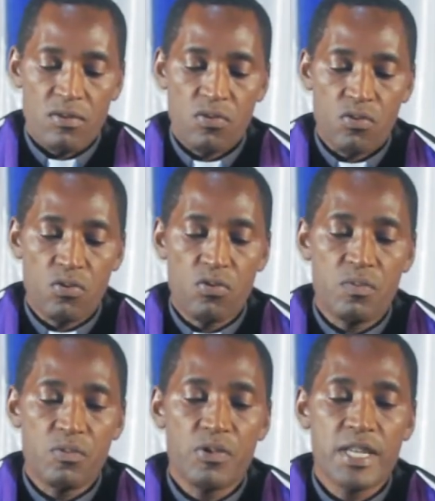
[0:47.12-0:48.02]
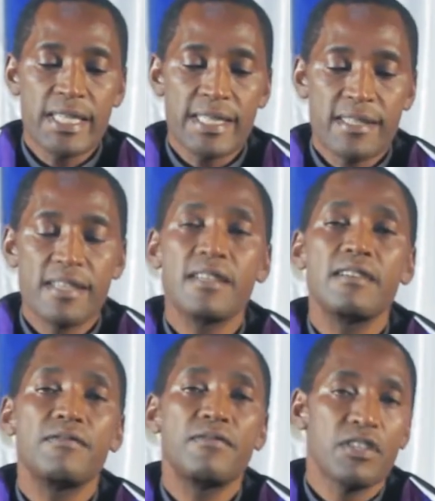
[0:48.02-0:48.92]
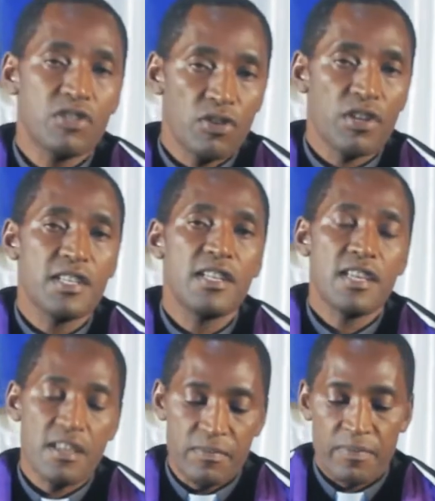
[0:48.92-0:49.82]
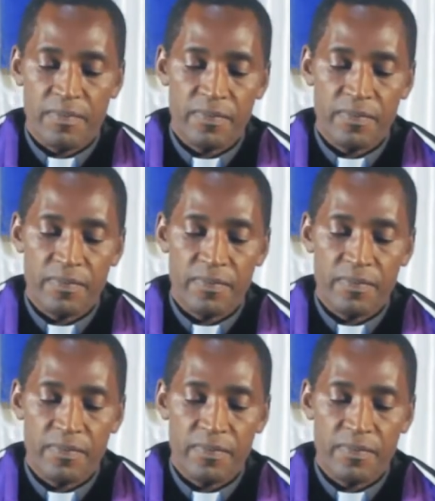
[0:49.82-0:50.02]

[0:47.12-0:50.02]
whom we see victory in him.